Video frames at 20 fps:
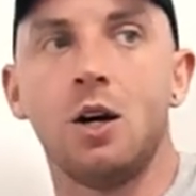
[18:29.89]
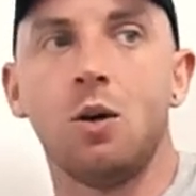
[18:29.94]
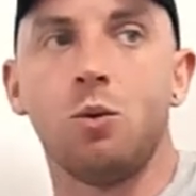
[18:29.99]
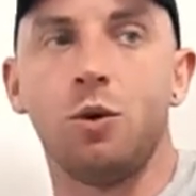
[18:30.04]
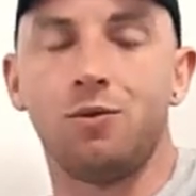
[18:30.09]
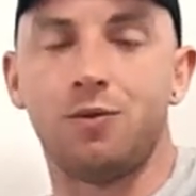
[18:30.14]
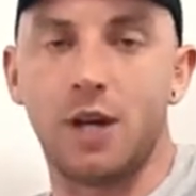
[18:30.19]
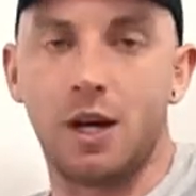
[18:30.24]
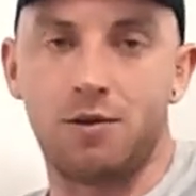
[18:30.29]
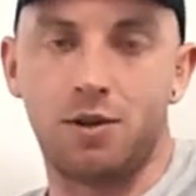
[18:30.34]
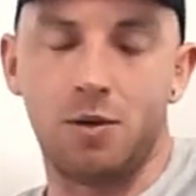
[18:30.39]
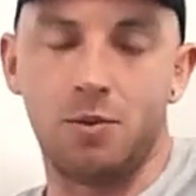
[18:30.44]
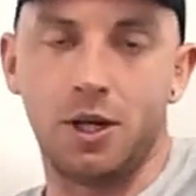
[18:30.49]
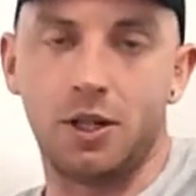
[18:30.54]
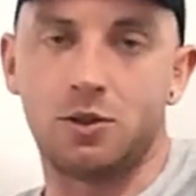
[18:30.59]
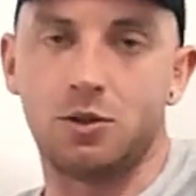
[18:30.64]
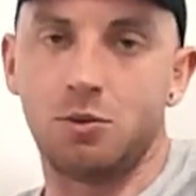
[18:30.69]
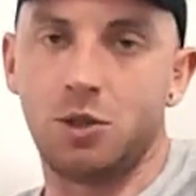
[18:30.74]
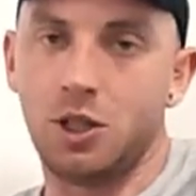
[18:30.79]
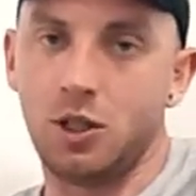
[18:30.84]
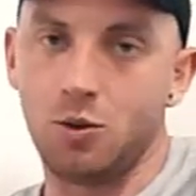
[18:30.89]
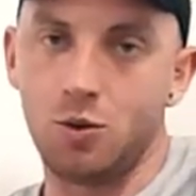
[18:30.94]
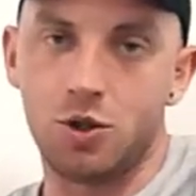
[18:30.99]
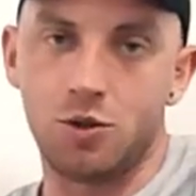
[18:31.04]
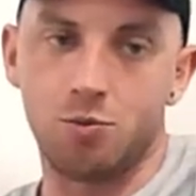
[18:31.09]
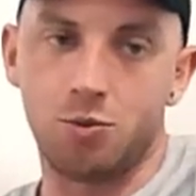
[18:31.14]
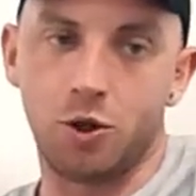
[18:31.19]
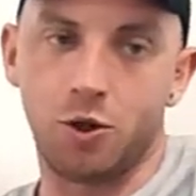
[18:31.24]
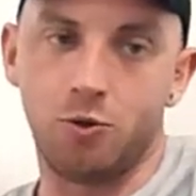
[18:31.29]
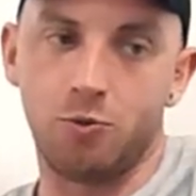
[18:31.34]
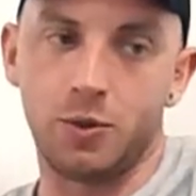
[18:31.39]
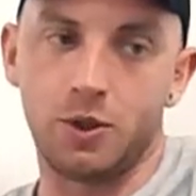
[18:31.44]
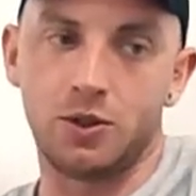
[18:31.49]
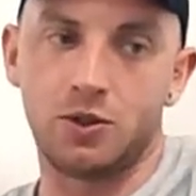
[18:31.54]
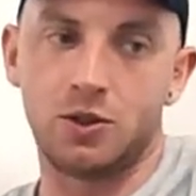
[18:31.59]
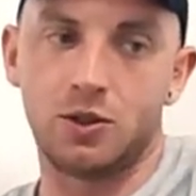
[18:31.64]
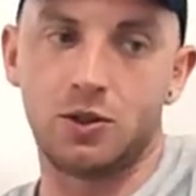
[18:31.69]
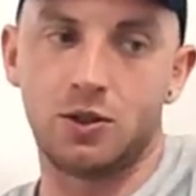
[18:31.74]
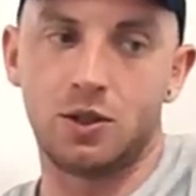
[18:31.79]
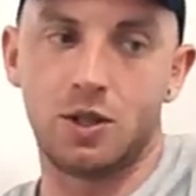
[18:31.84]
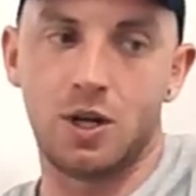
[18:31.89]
We've definitely made some huge improvements.